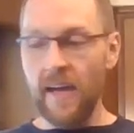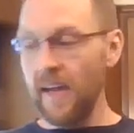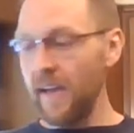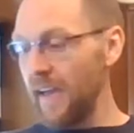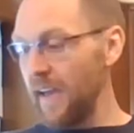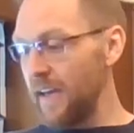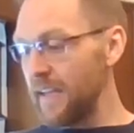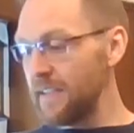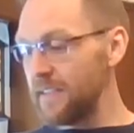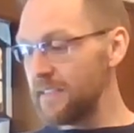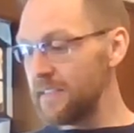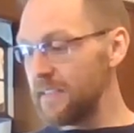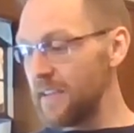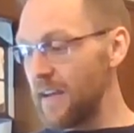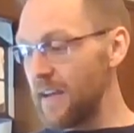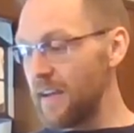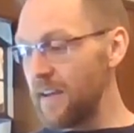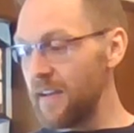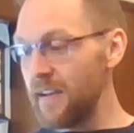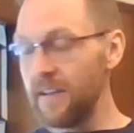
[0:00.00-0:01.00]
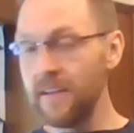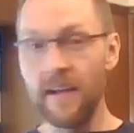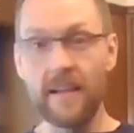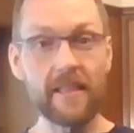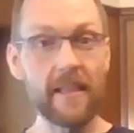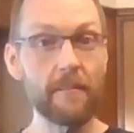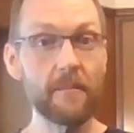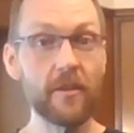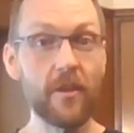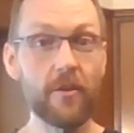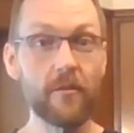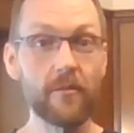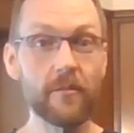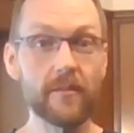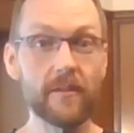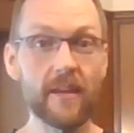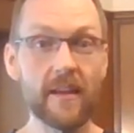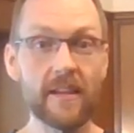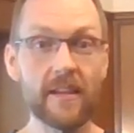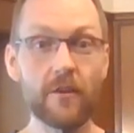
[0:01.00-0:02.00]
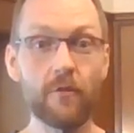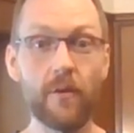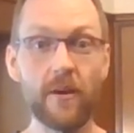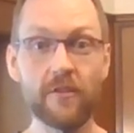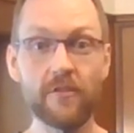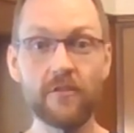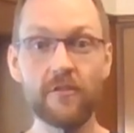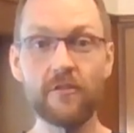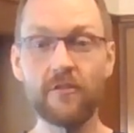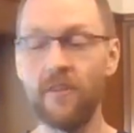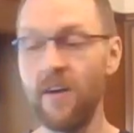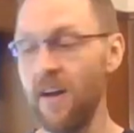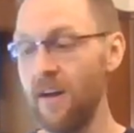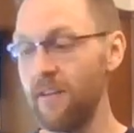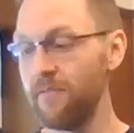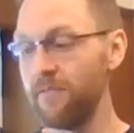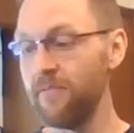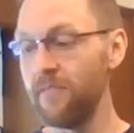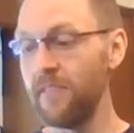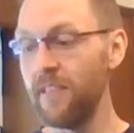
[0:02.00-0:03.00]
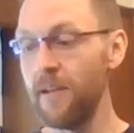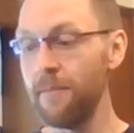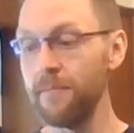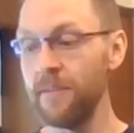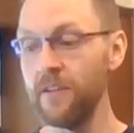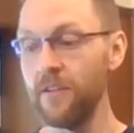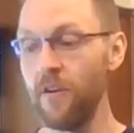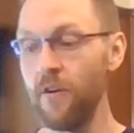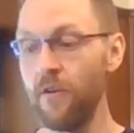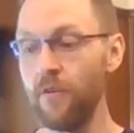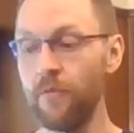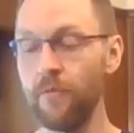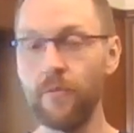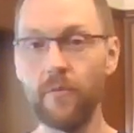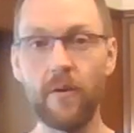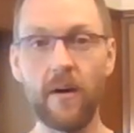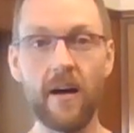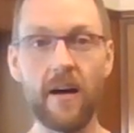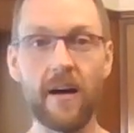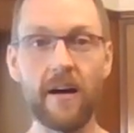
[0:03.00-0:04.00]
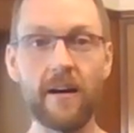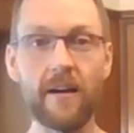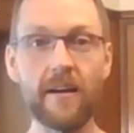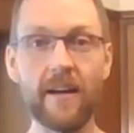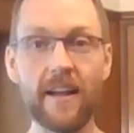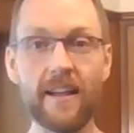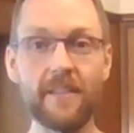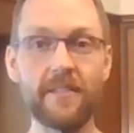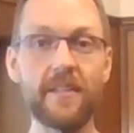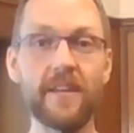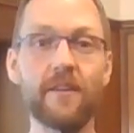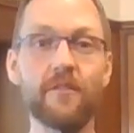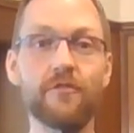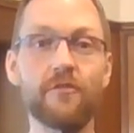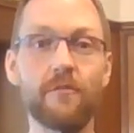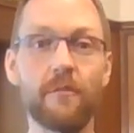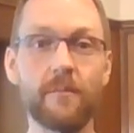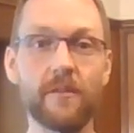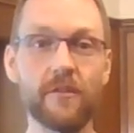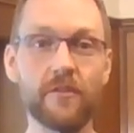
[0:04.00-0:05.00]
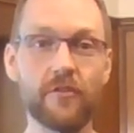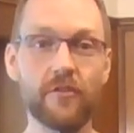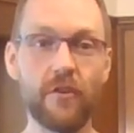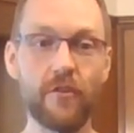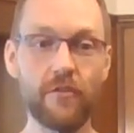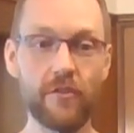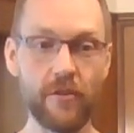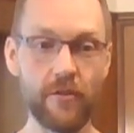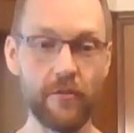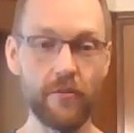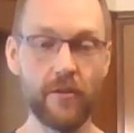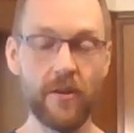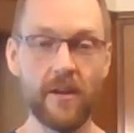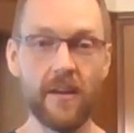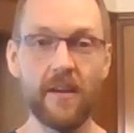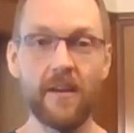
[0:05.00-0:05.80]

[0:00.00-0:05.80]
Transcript: And let me know any questions you have. Let me know anything else you want me to show you.